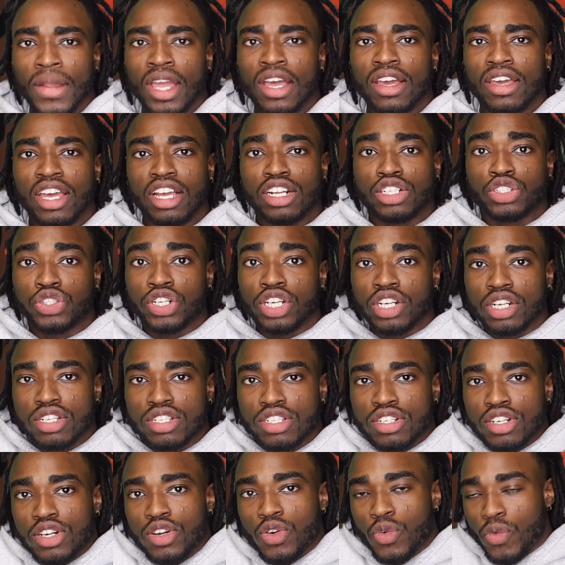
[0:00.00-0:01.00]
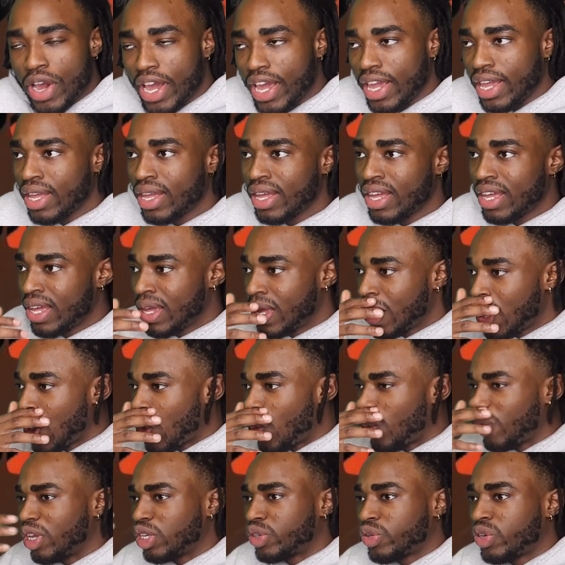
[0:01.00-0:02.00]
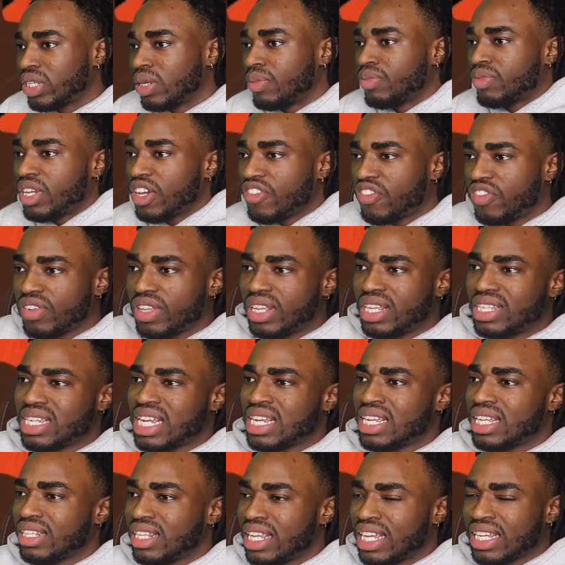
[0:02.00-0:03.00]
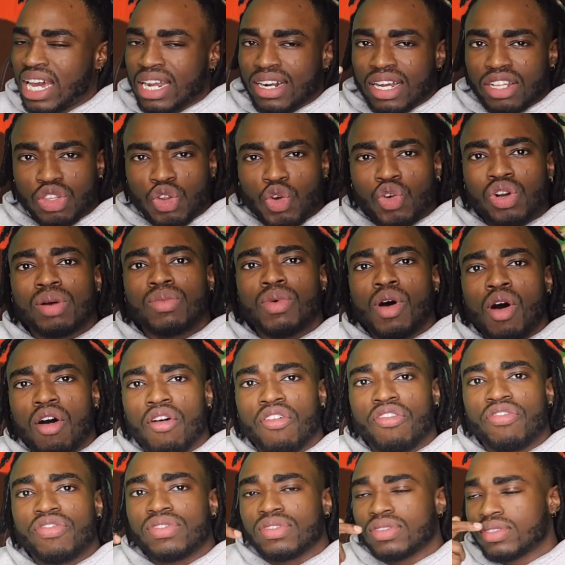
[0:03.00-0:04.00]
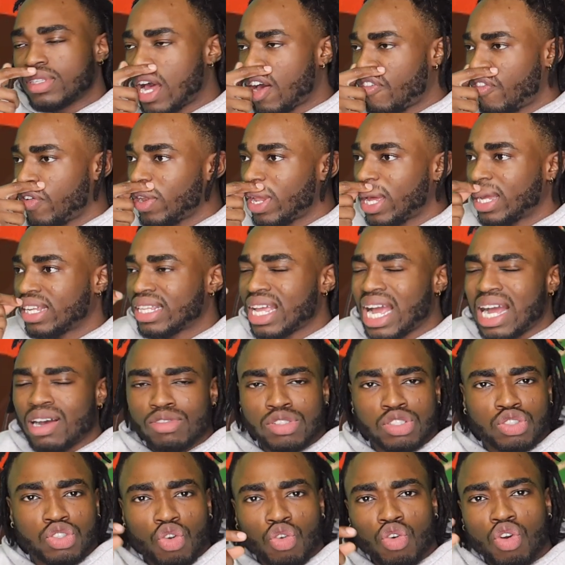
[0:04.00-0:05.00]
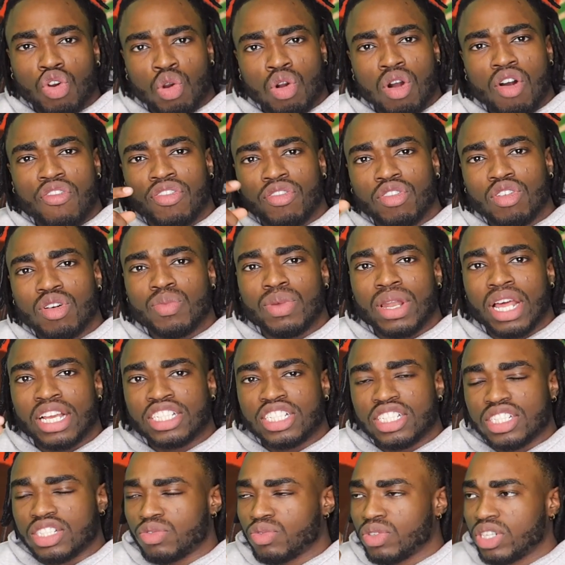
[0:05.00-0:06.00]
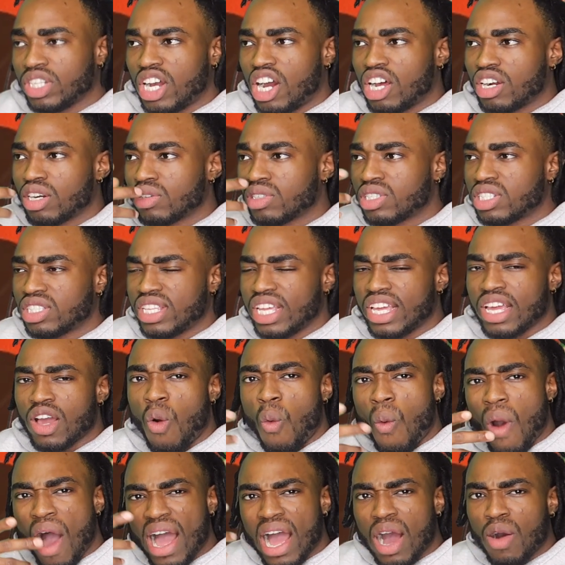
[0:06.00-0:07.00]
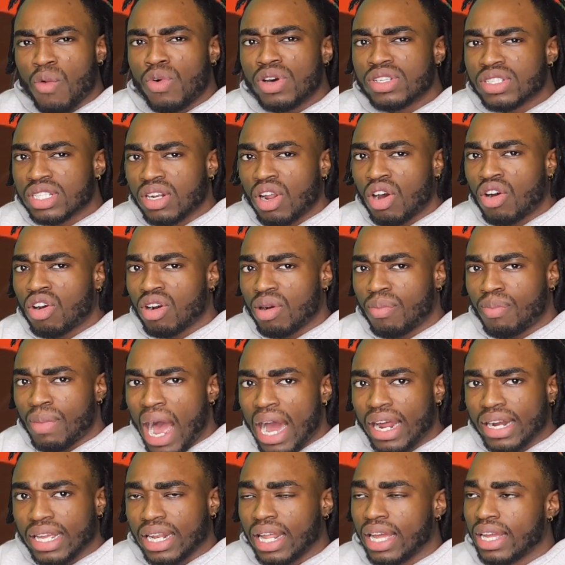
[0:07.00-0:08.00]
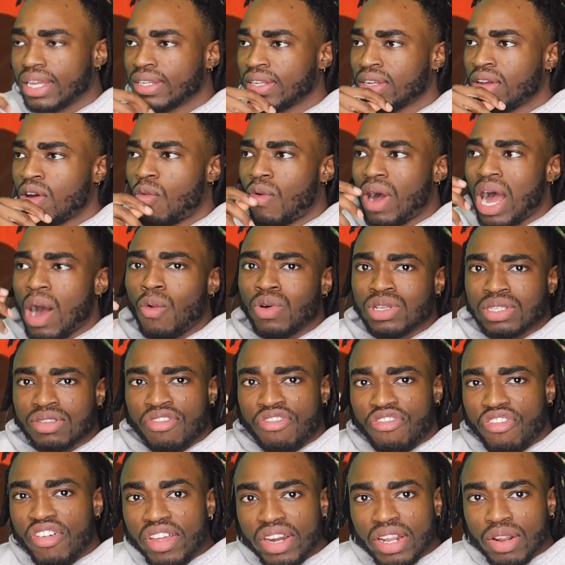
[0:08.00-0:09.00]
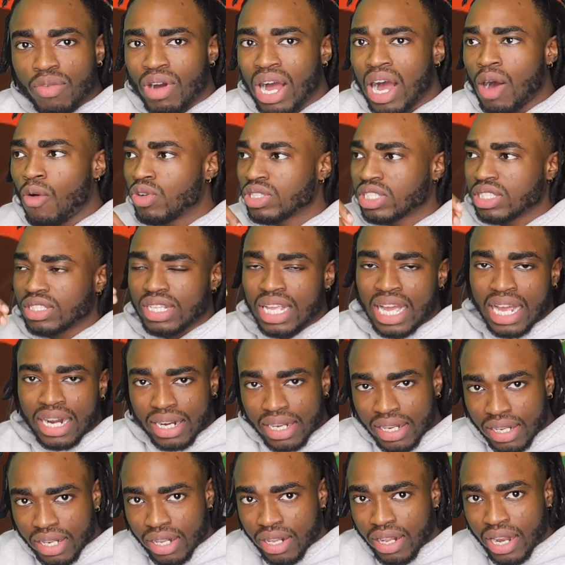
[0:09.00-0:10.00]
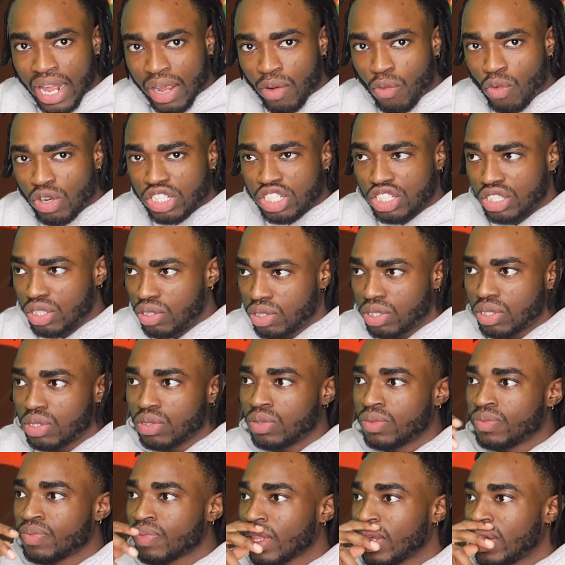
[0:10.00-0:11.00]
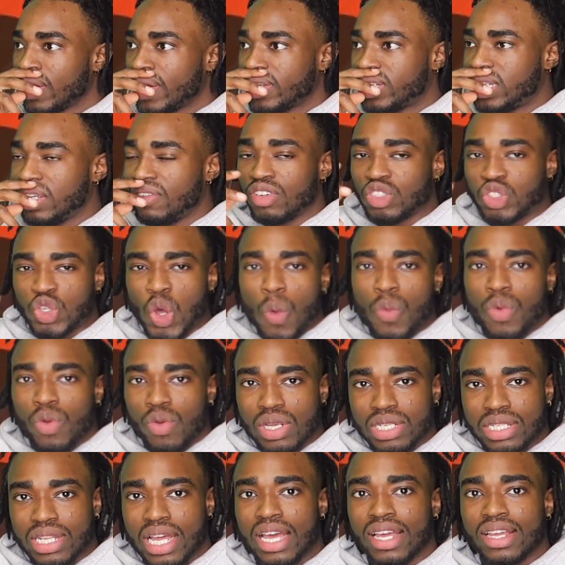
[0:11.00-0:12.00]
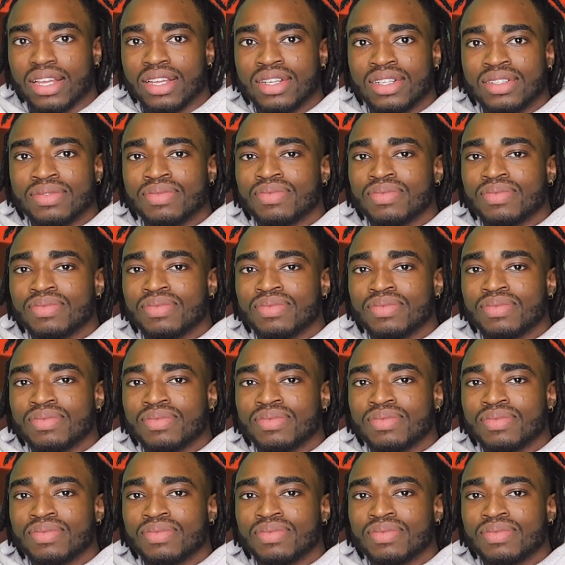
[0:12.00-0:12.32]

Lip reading: getting treated a certain way, when you treat them differently, it kind of throw them off. So I feel like that was throwing her off a little bit. Like, she didn't really understand why I wasn't on her body, like why I wasn't feeding, why I wasn't that like what she used to. She even told me, it was like,